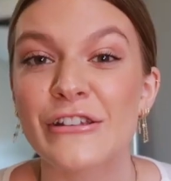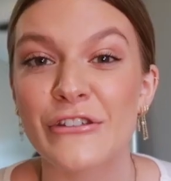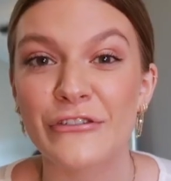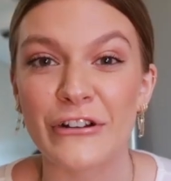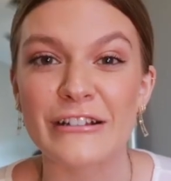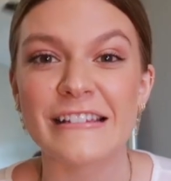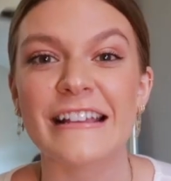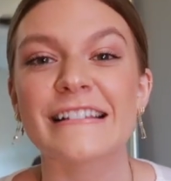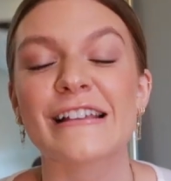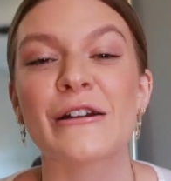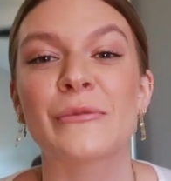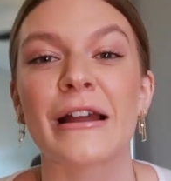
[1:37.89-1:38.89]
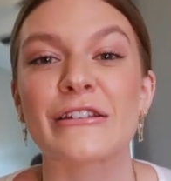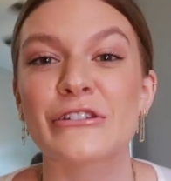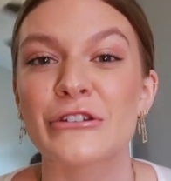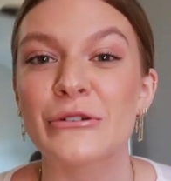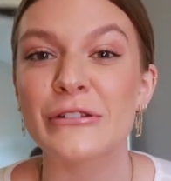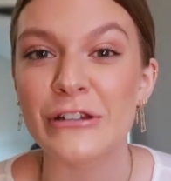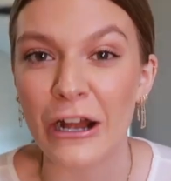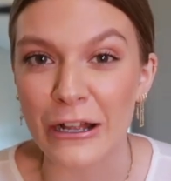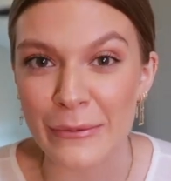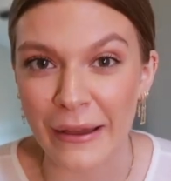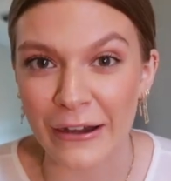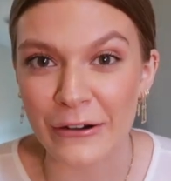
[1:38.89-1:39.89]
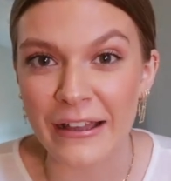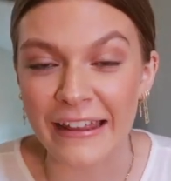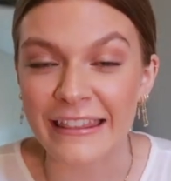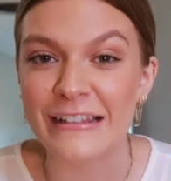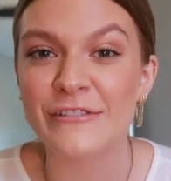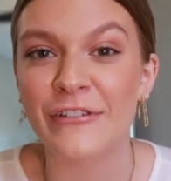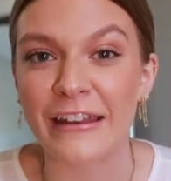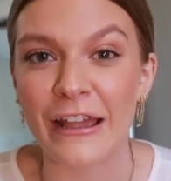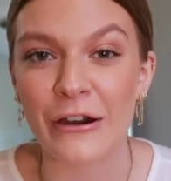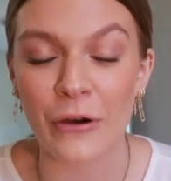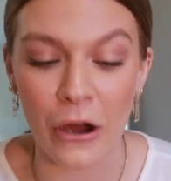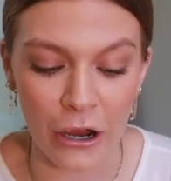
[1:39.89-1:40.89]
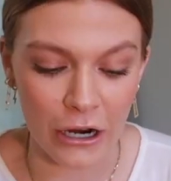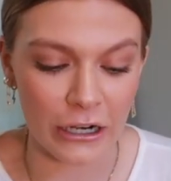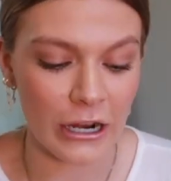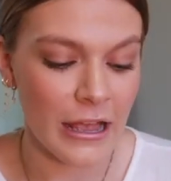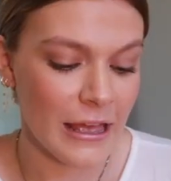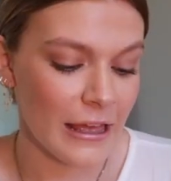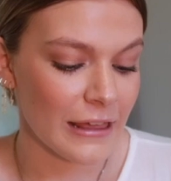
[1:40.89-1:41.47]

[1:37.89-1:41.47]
So the first things I want to talk about in this video are